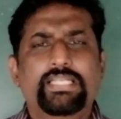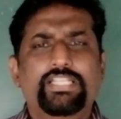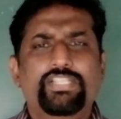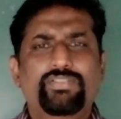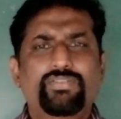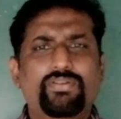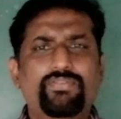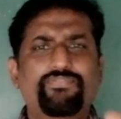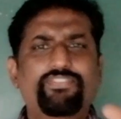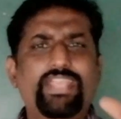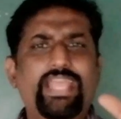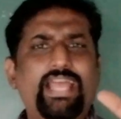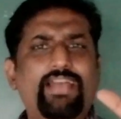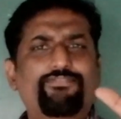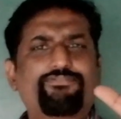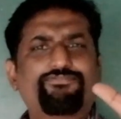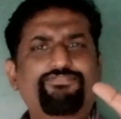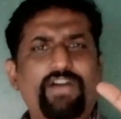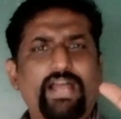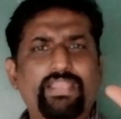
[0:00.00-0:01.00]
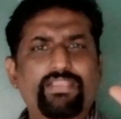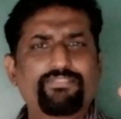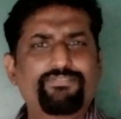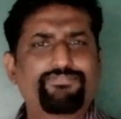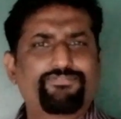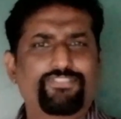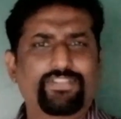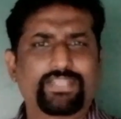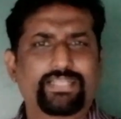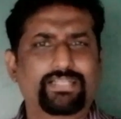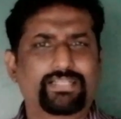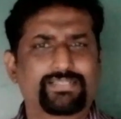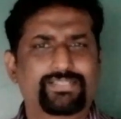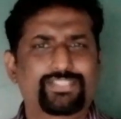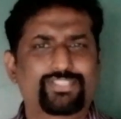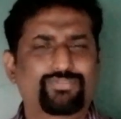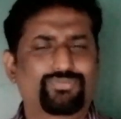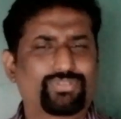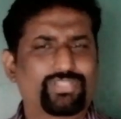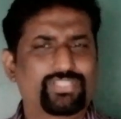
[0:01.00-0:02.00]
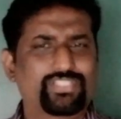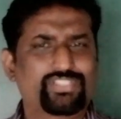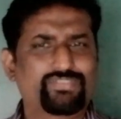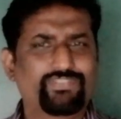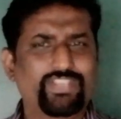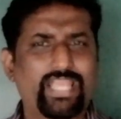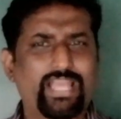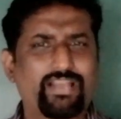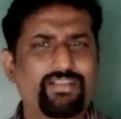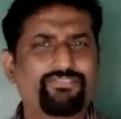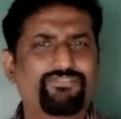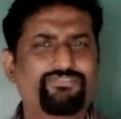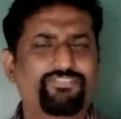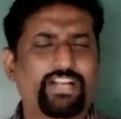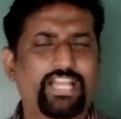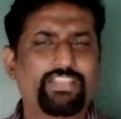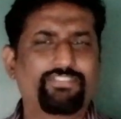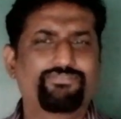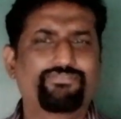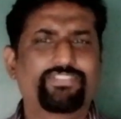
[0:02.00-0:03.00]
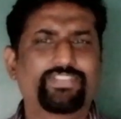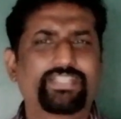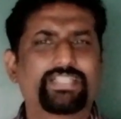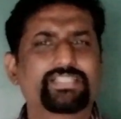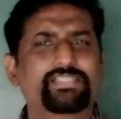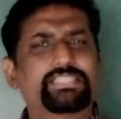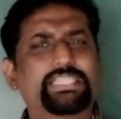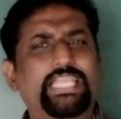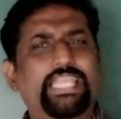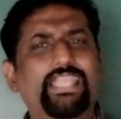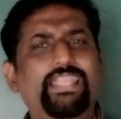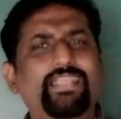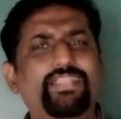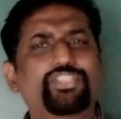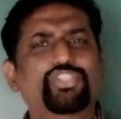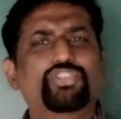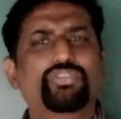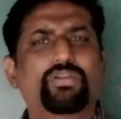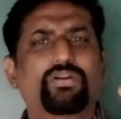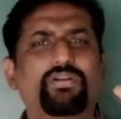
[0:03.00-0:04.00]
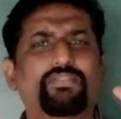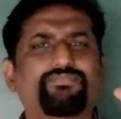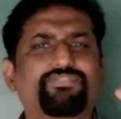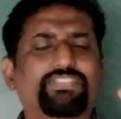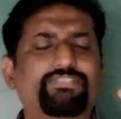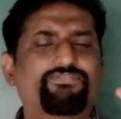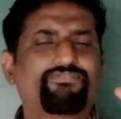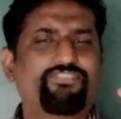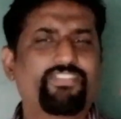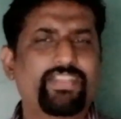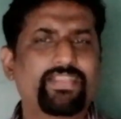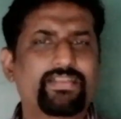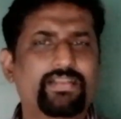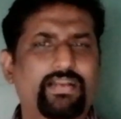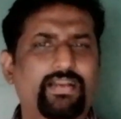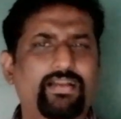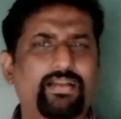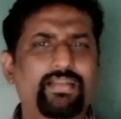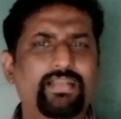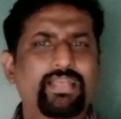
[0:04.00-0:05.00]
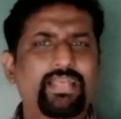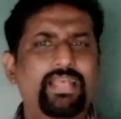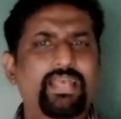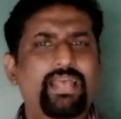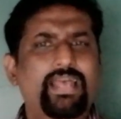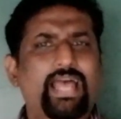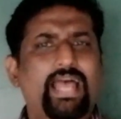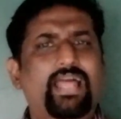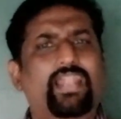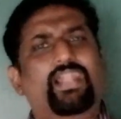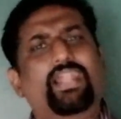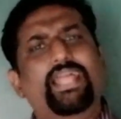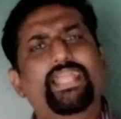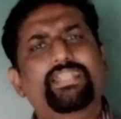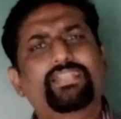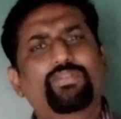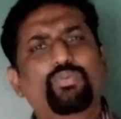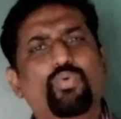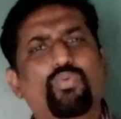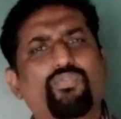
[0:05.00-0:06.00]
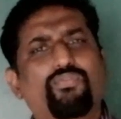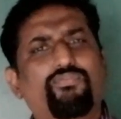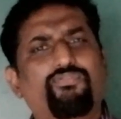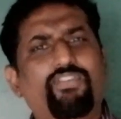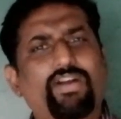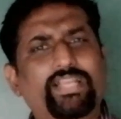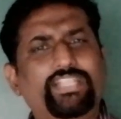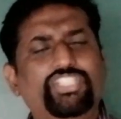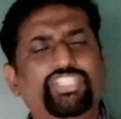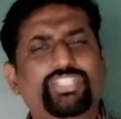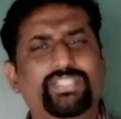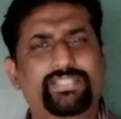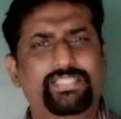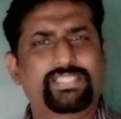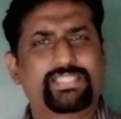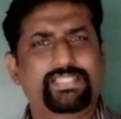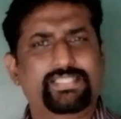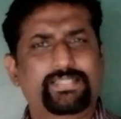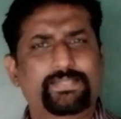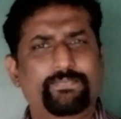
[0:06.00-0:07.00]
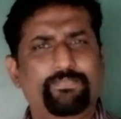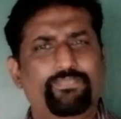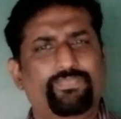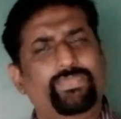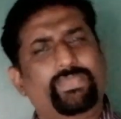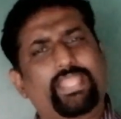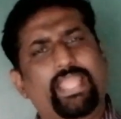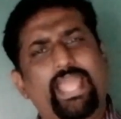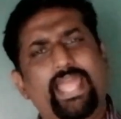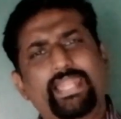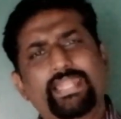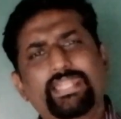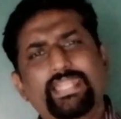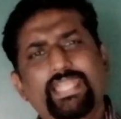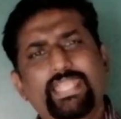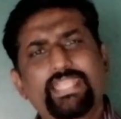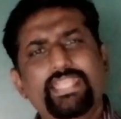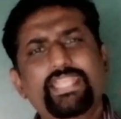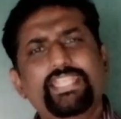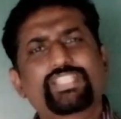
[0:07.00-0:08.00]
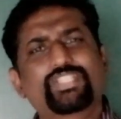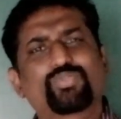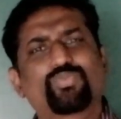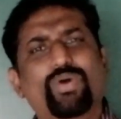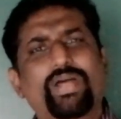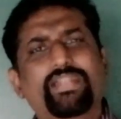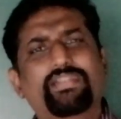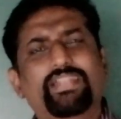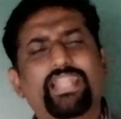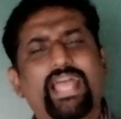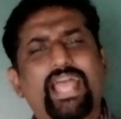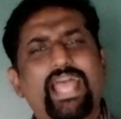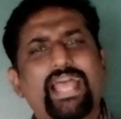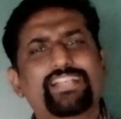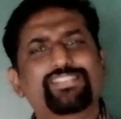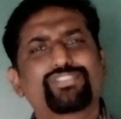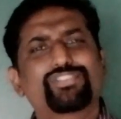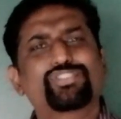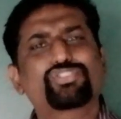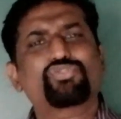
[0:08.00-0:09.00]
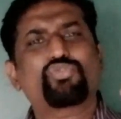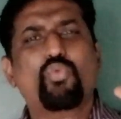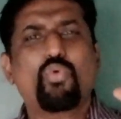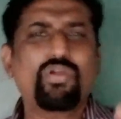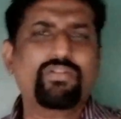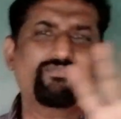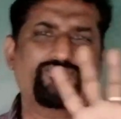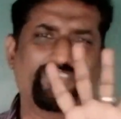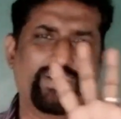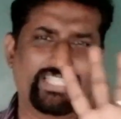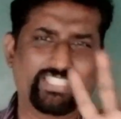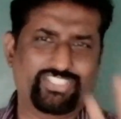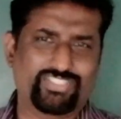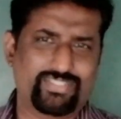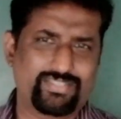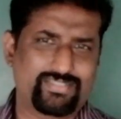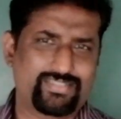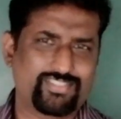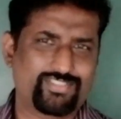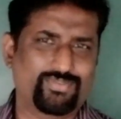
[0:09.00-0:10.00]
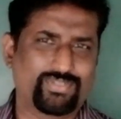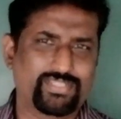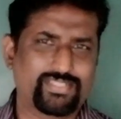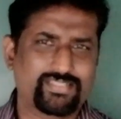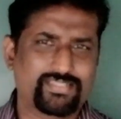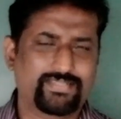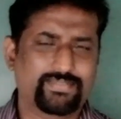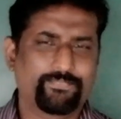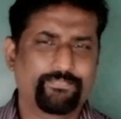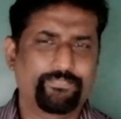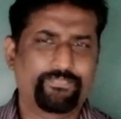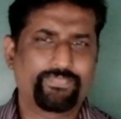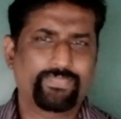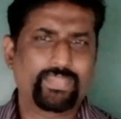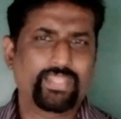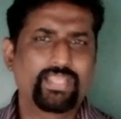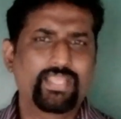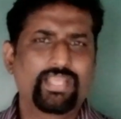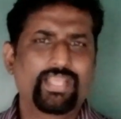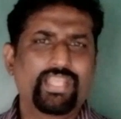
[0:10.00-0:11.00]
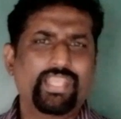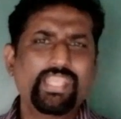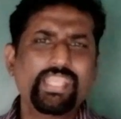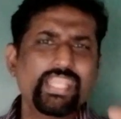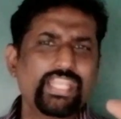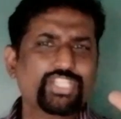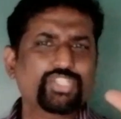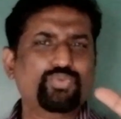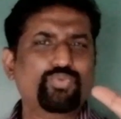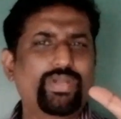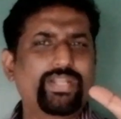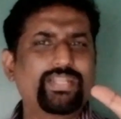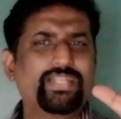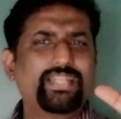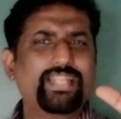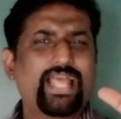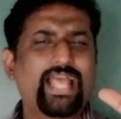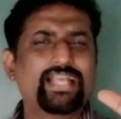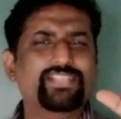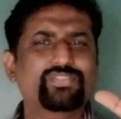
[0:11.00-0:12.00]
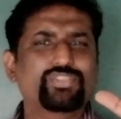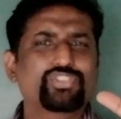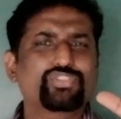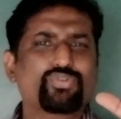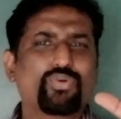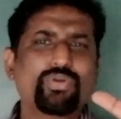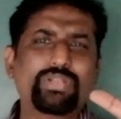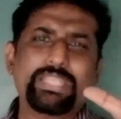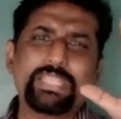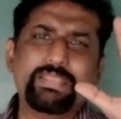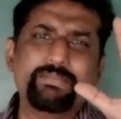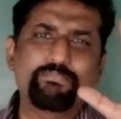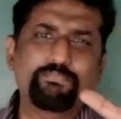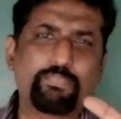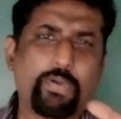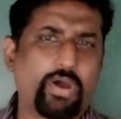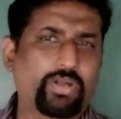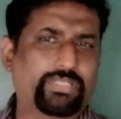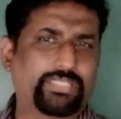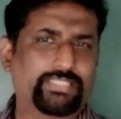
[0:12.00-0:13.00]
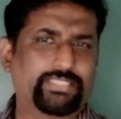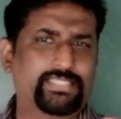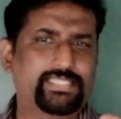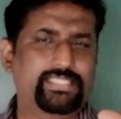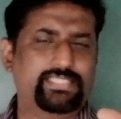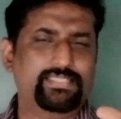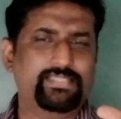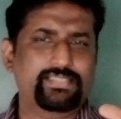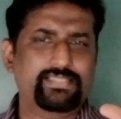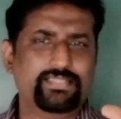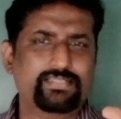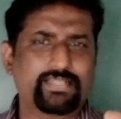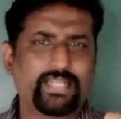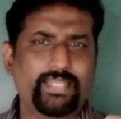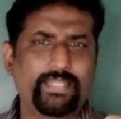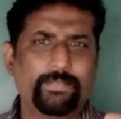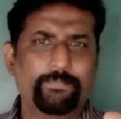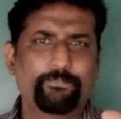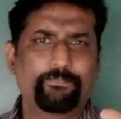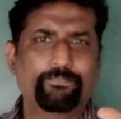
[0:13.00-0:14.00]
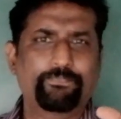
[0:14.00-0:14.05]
you know we have five fingers students we have five fingers each of the finger right functions and each one has its own function students each one has its own importance is it right